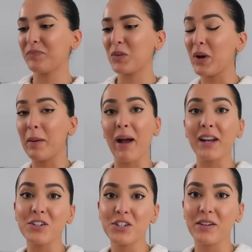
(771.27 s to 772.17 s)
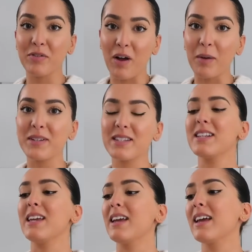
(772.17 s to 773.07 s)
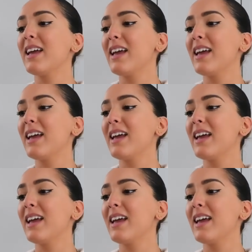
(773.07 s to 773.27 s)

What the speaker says: when I managed a pharmacy